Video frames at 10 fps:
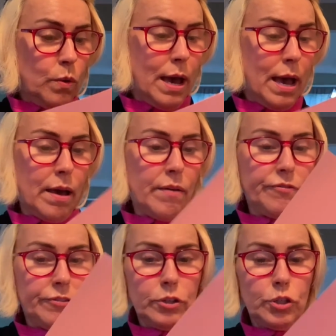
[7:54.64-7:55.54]
have
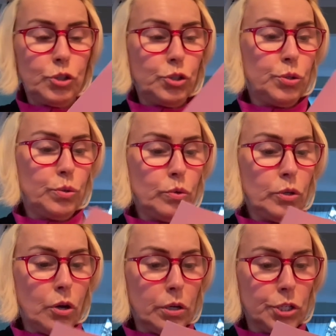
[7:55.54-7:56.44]
2
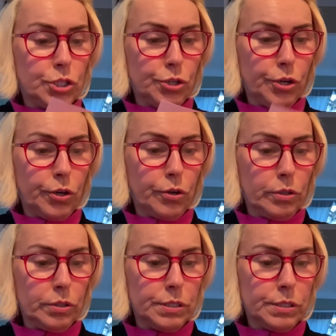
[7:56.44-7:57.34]
large
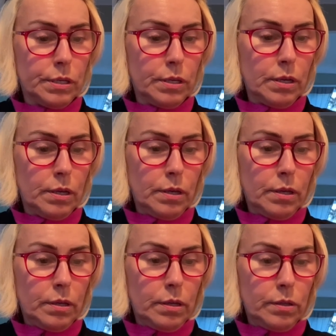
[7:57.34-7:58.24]
circles,
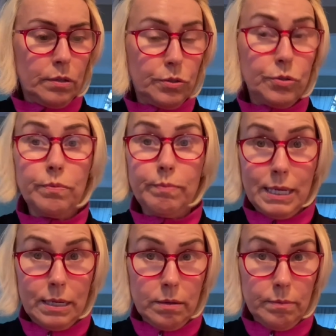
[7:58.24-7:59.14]
2
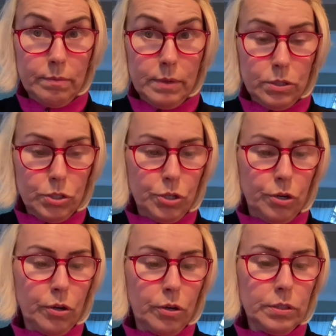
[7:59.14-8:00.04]
medium
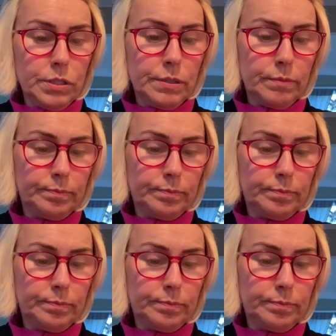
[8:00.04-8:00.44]
circles,